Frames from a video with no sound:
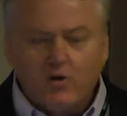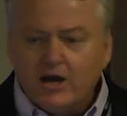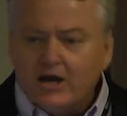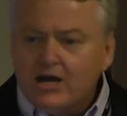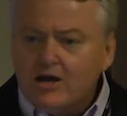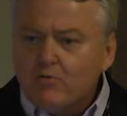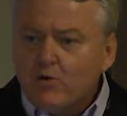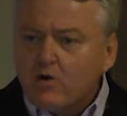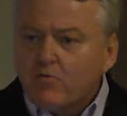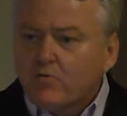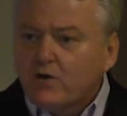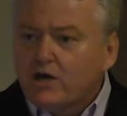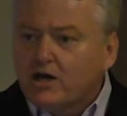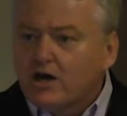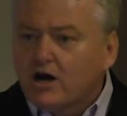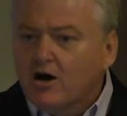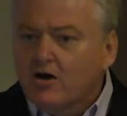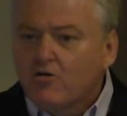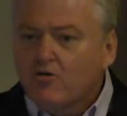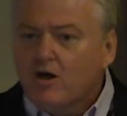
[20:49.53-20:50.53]
anywhere we
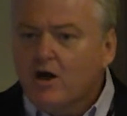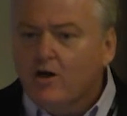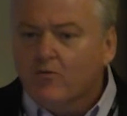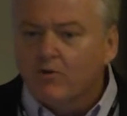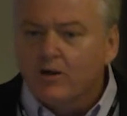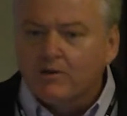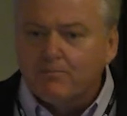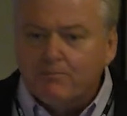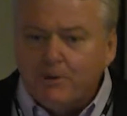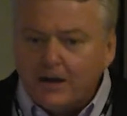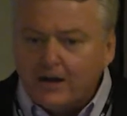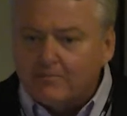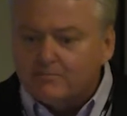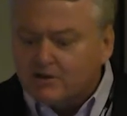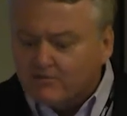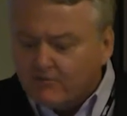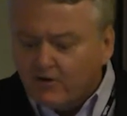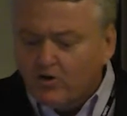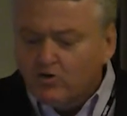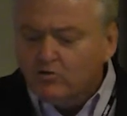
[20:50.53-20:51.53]
go, we can pick up the
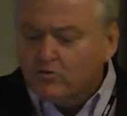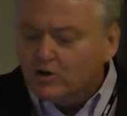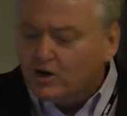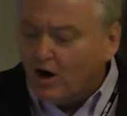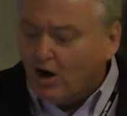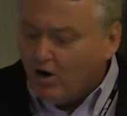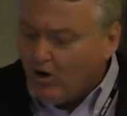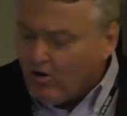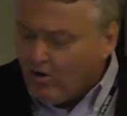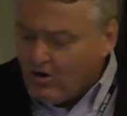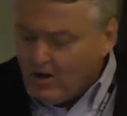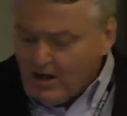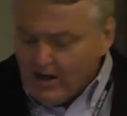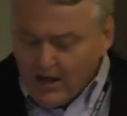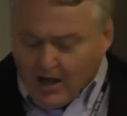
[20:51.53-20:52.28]
phone and call.